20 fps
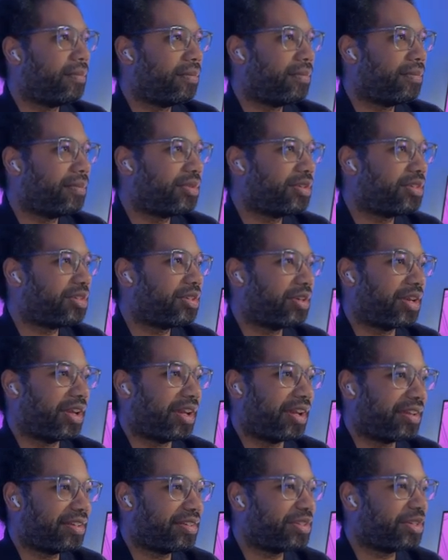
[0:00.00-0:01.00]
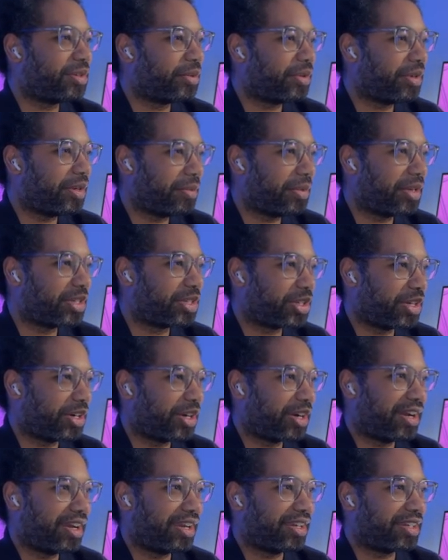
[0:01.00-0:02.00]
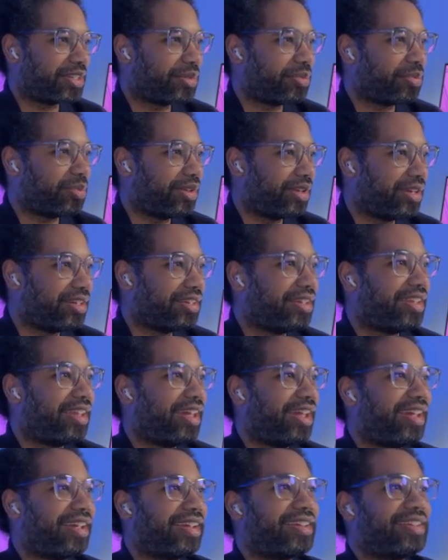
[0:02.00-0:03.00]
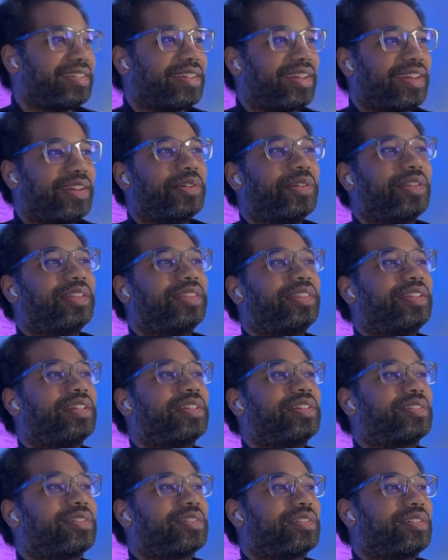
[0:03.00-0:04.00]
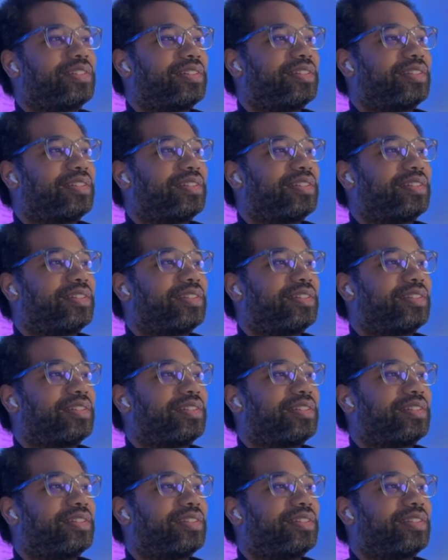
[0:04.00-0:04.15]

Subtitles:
So yeah, just want to make sure I explained that, because I know that this